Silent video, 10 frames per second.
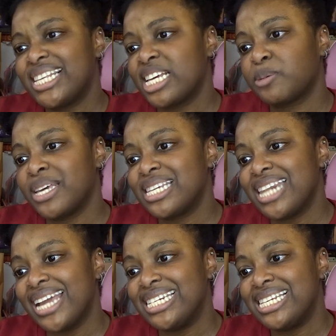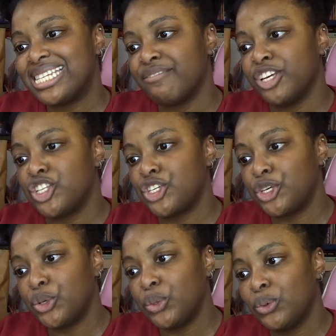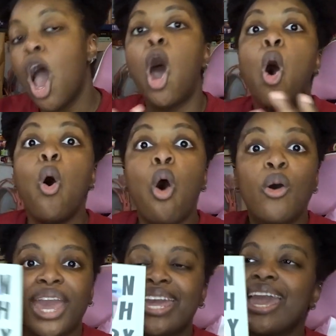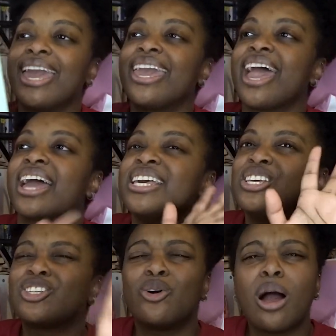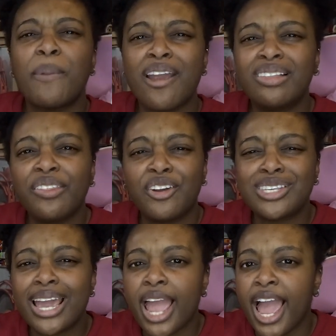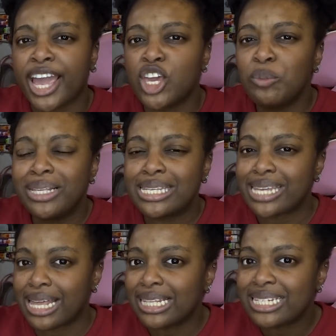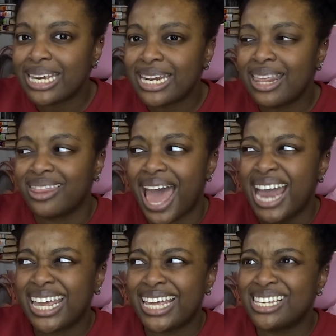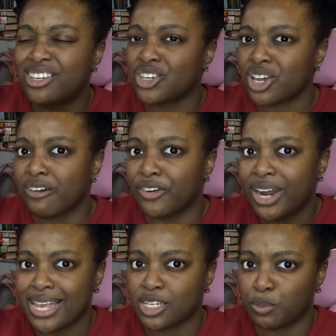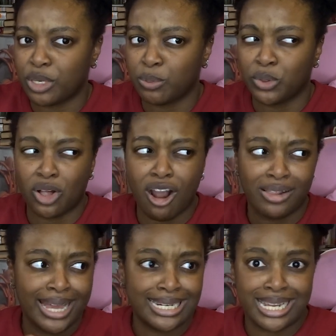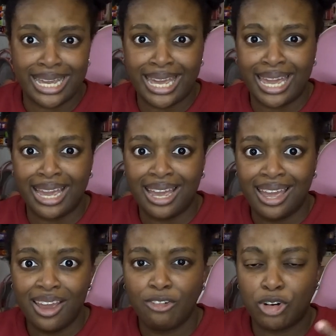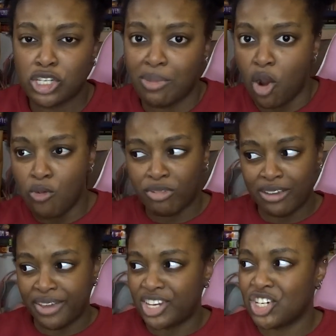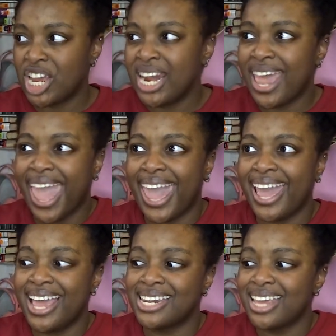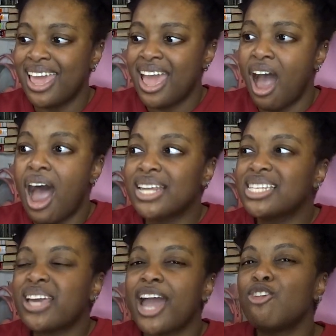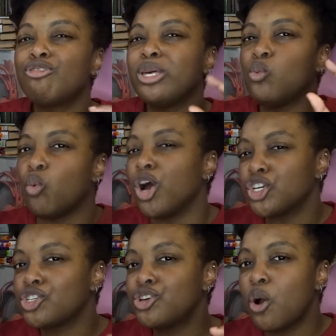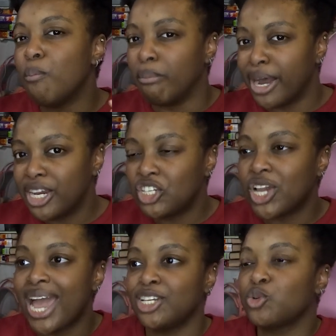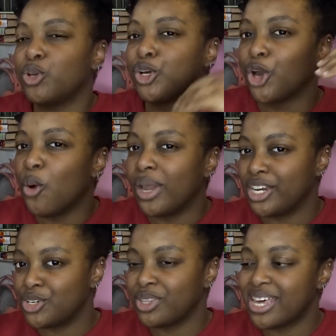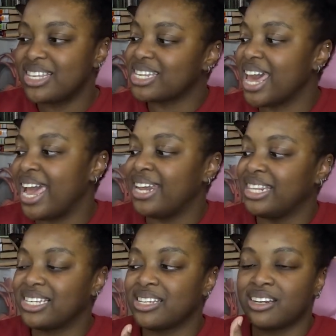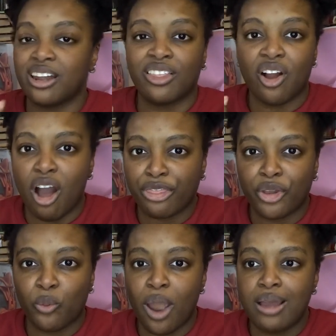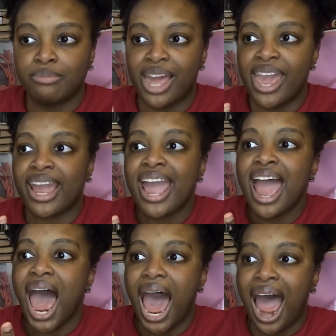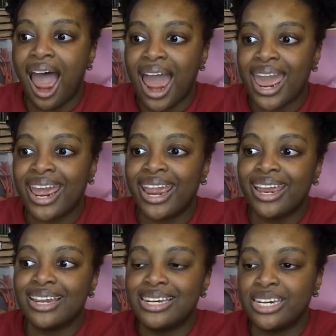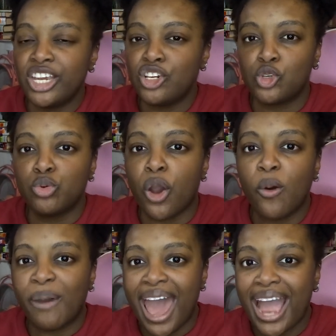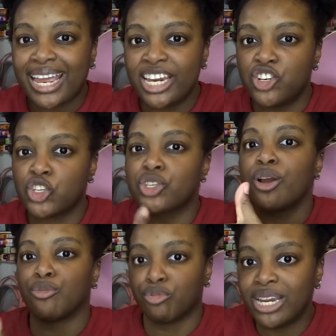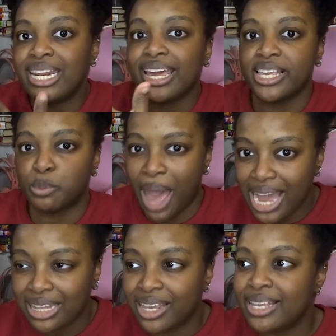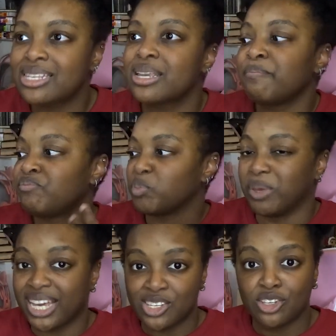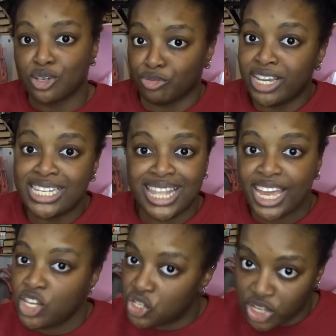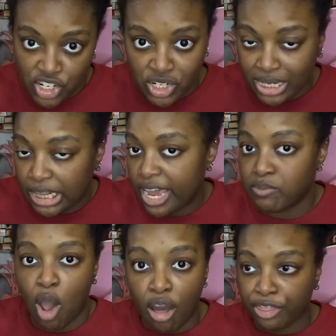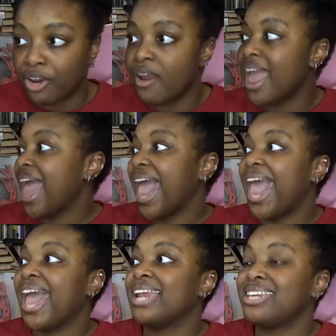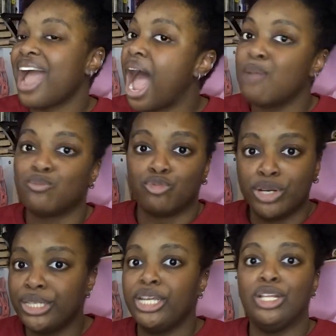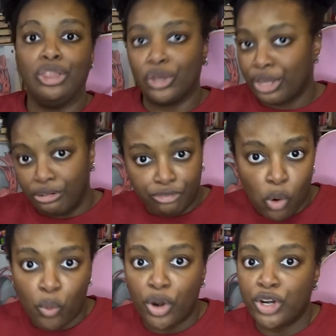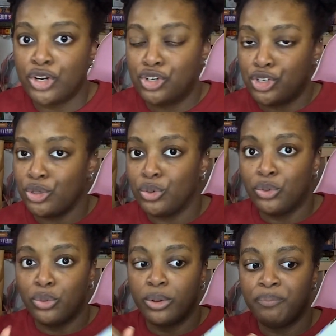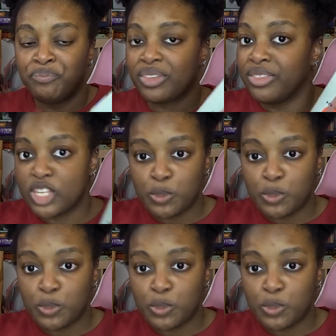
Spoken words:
Takes place in 1972. Oh, okay, yeah. So apparently there's like a human skeleton that is discovered as some people are like digging for some home renovation. And honestly, I don't really want to know much. I just want to go into this. And this is another author where I'm like, I need to go back and just start reading his backlist, because there's a reason that he's such an acclaimed author. And yeah, I'm really looking forward to this.